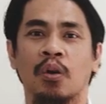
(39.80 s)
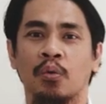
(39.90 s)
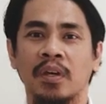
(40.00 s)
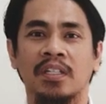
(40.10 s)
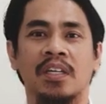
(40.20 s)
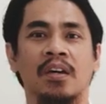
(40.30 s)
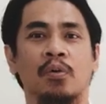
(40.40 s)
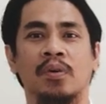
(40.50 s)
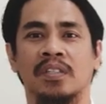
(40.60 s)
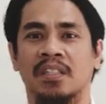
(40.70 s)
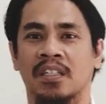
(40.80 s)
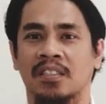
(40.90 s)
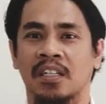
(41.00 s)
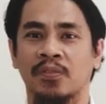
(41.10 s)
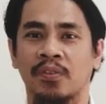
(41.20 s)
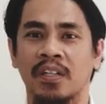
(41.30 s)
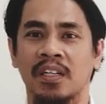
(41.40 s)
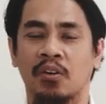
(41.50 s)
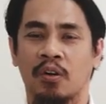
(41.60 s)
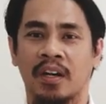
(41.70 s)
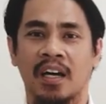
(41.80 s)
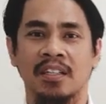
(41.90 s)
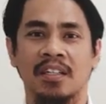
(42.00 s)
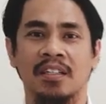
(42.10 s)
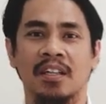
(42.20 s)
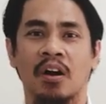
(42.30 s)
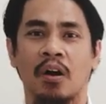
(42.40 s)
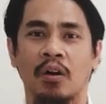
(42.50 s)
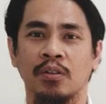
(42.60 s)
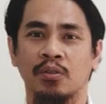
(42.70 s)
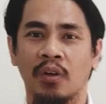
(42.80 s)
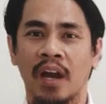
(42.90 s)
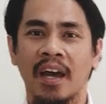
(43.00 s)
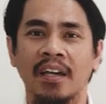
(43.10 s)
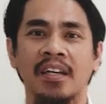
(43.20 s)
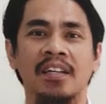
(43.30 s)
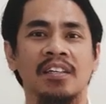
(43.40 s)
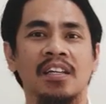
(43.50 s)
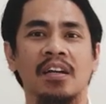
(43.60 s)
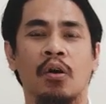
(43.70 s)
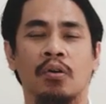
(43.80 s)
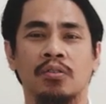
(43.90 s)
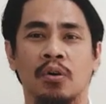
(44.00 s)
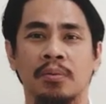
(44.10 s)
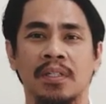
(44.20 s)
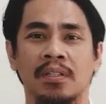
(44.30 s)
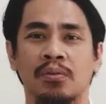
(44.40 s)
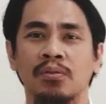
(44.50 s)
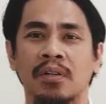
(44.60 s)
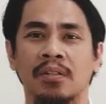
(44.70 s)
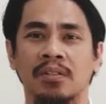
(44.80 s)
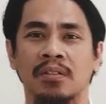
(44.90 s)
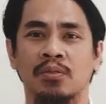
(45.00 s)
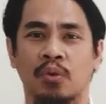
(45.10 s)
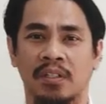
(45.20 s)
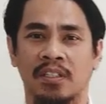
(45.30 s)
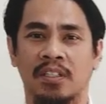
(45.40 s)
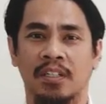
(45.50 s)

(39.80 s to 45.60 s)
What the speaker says: which was successfully conducted on July till October 2023.